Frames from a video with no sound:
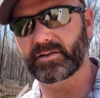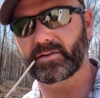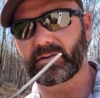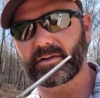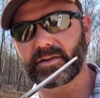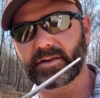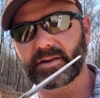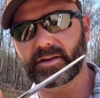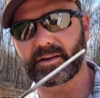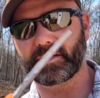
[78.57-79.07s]

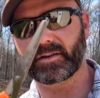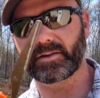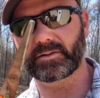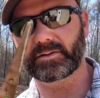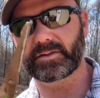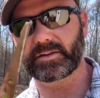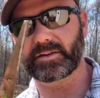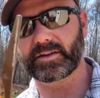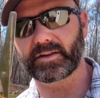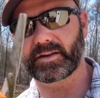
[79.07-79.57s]
or you can go
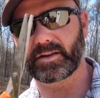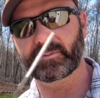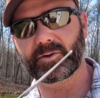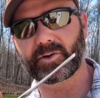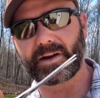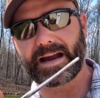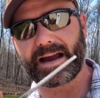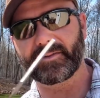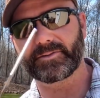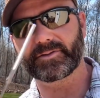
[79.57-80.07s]
to the
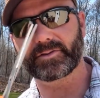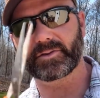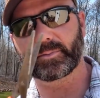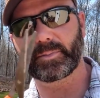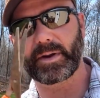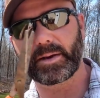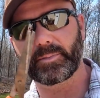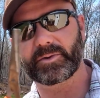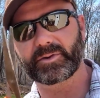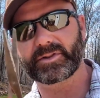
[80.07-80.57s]
crafts or
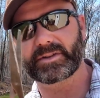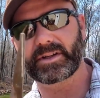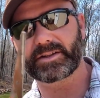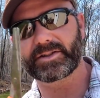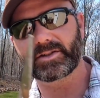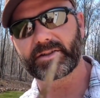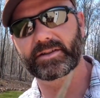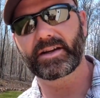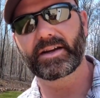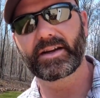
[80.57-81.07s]
paper
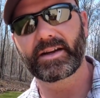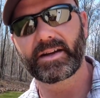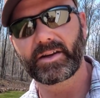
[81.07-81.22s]
section